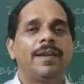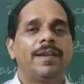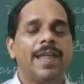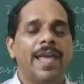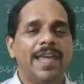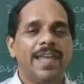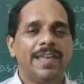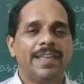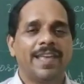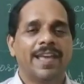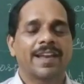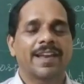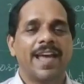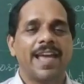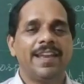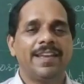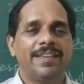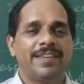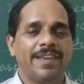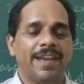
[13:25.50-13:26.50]
take a
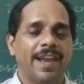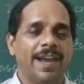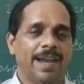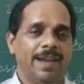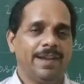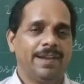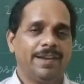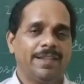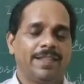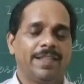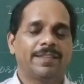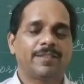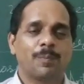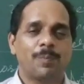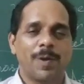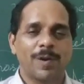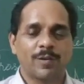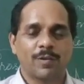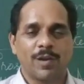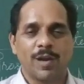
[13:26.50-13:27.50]
right turn. That's a
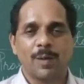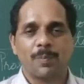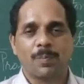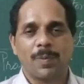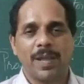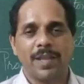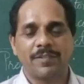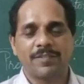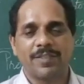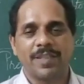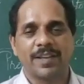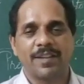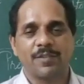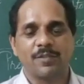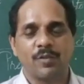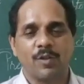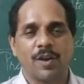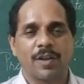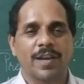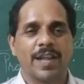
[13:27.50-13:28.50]
particular place there
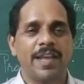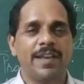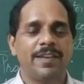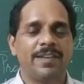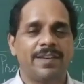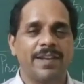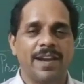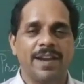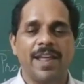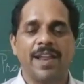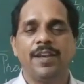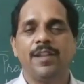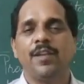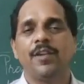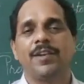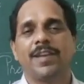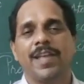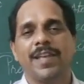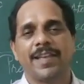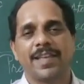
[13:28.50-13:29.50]
is no right turn and
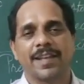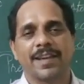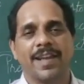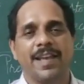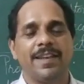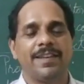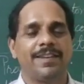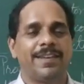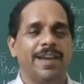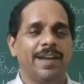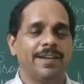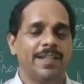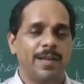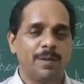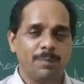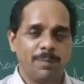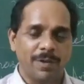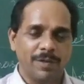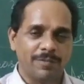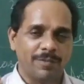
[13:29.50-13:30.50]
you take a right turn.
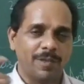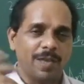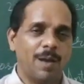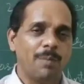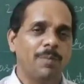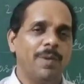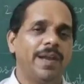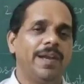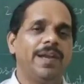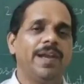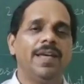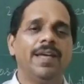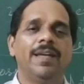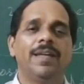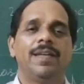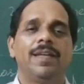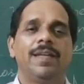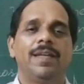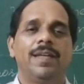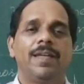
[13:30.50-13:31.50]
That means you have made
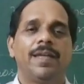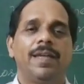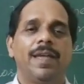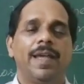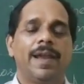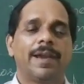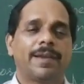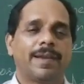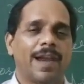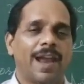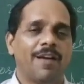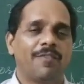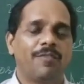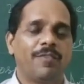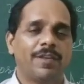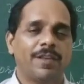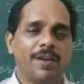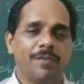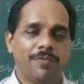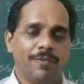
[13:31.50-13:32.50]
a
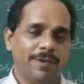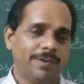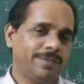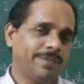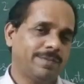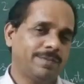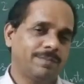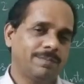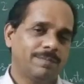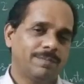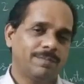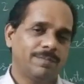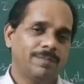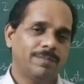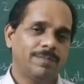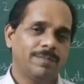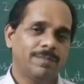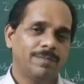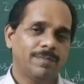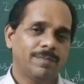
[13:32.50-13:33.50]
traffic offense.
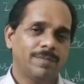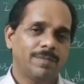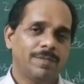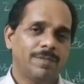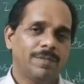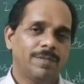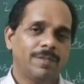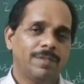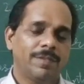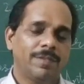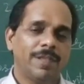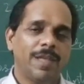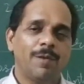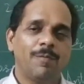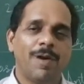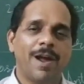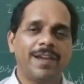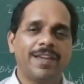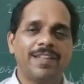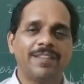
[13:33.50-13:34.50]
Then
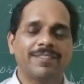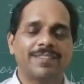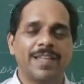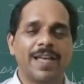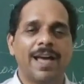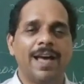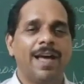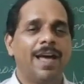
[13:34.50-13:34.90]
what is